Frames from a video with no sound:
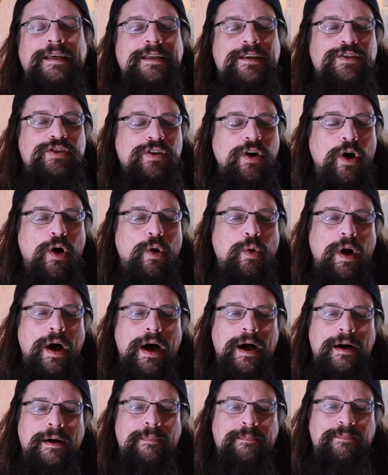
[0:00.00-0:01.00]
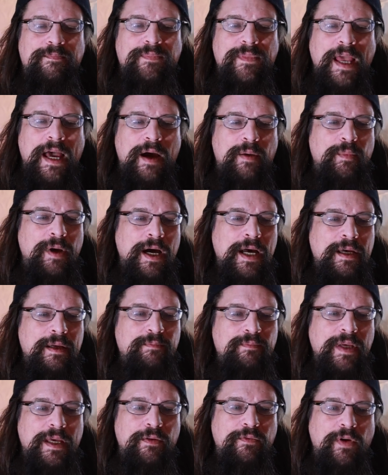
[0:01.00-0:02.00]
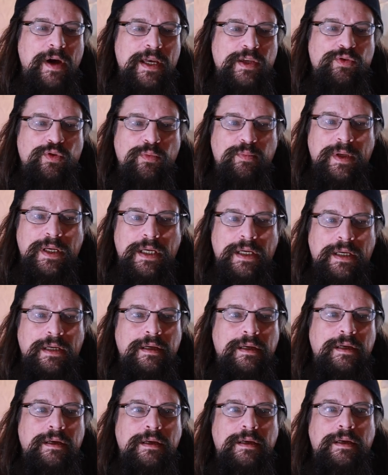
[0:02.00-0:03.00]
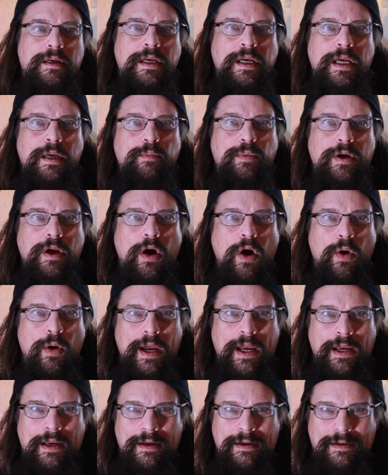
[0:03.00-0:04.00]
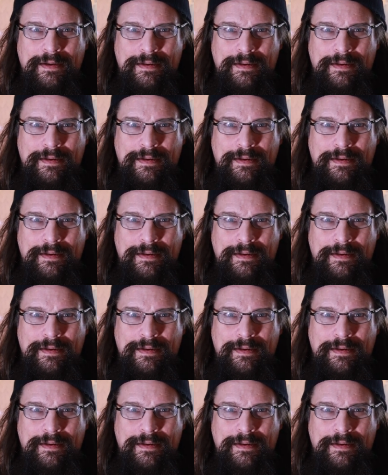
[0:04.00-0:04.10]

So, my advice would be keep going.